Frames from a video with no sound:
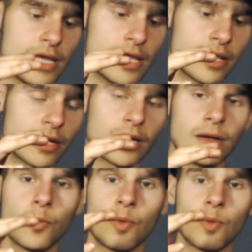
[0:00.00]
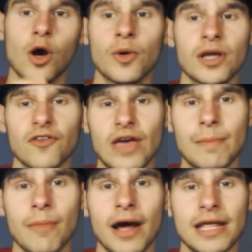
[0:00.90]
when owning a
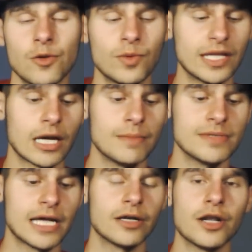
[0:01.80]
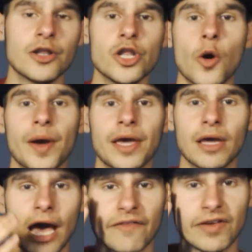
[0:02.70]
vape mod, it really comes down to knowing,
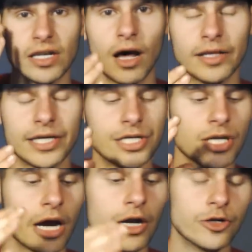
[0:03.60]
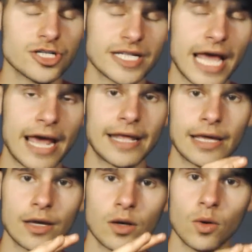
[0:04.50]
having knowledge,
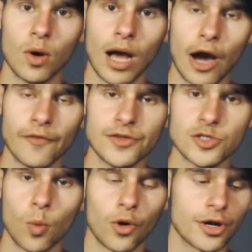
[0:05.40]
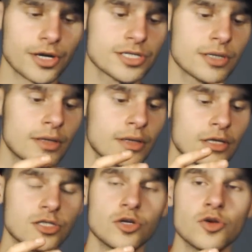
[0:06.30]
understanding how this works,
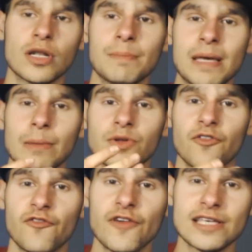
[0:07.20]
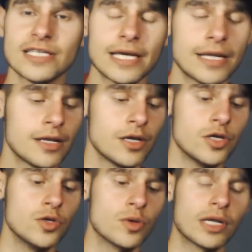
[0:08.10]
so you can be able to fix it,
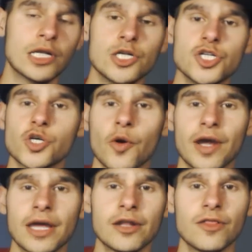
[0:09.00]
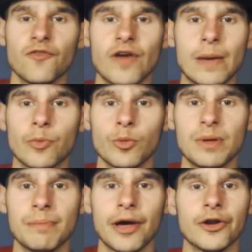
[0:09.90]
you can enjoy it, the vape will
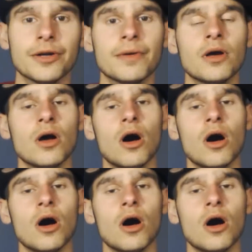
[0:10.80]
be better.